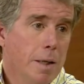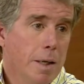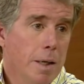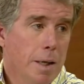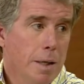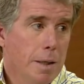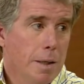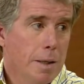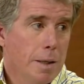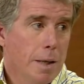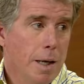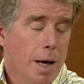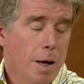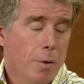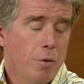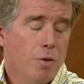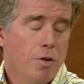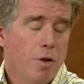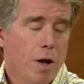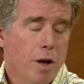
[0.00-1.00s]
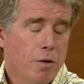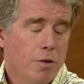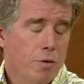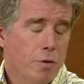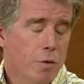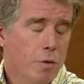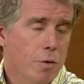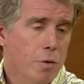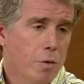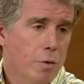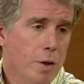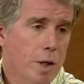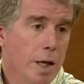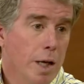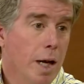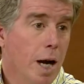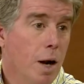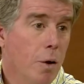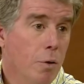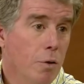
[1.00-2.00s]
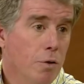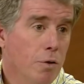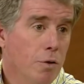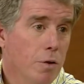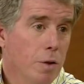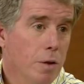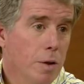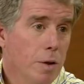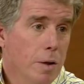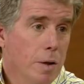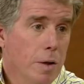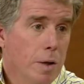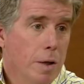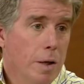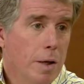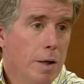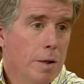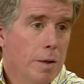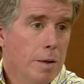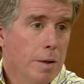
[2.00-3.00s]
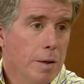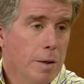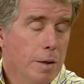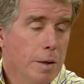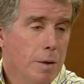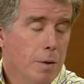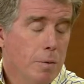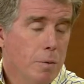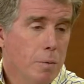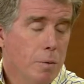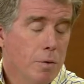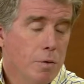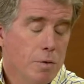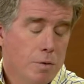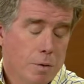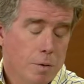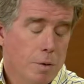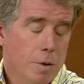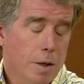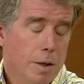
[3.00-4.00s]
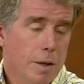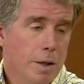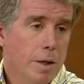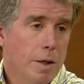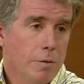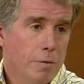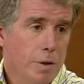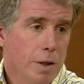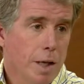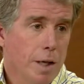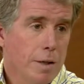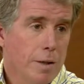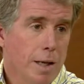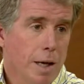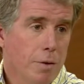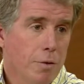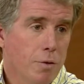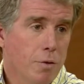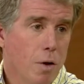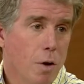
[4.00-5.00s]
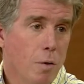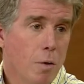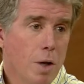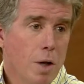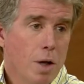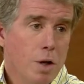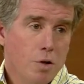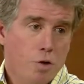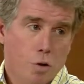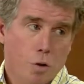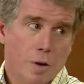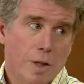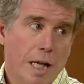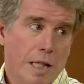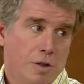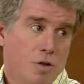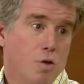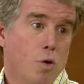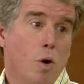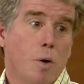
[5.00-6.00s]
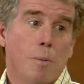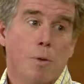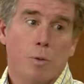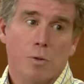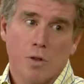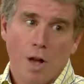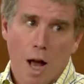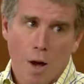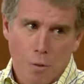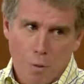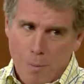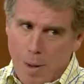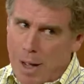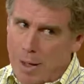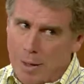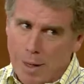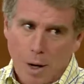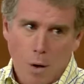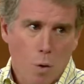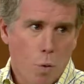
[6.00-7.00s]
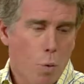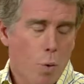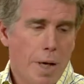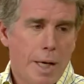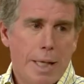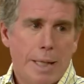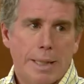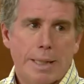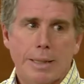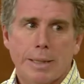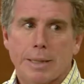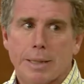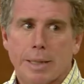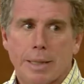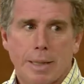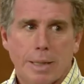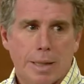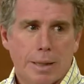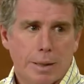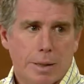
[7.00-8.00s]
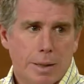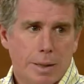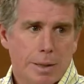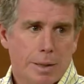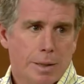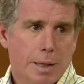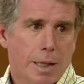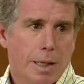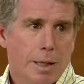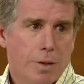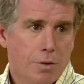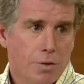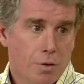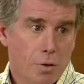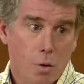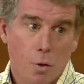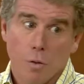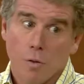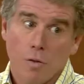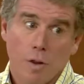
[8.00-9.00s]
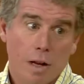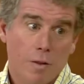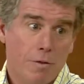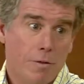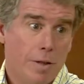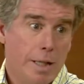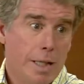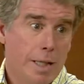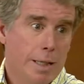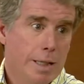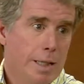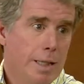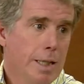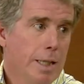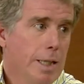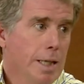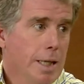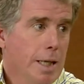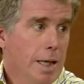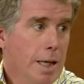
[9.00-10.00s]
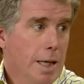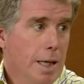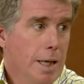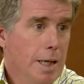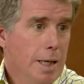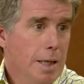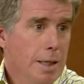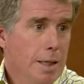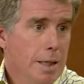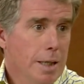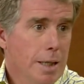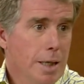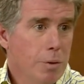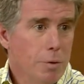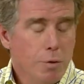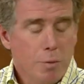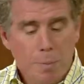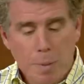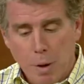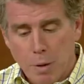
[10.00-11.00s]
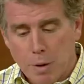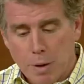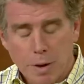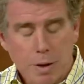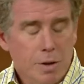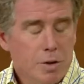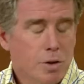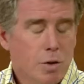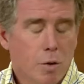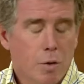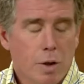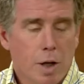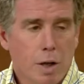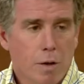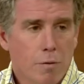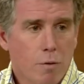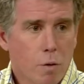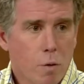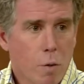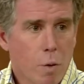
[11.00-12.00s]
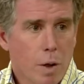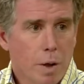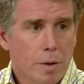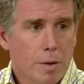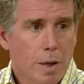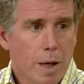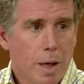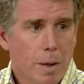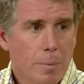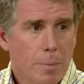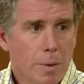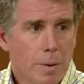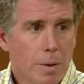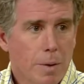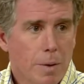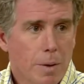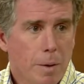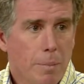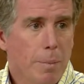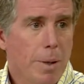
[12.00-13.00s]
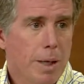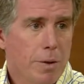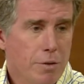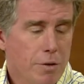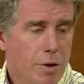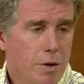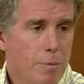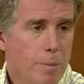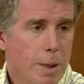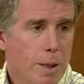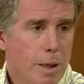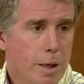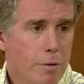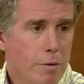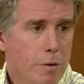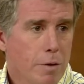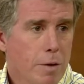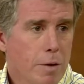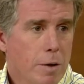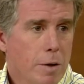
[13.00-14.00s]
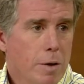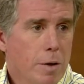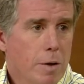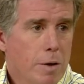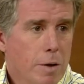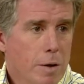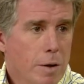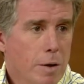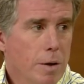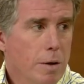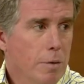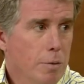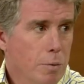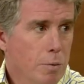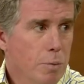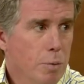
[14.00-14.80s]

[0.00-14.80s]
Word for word: And uh, I was lost for 38 hours and uh, was lucky enough to get it down. So during that storm, it was 100 mile an hour winds, it, it, it uh, snowed five feet, uh, and I was buried in a snow cave for quite a time, and a man saved my life. Mm uh, it was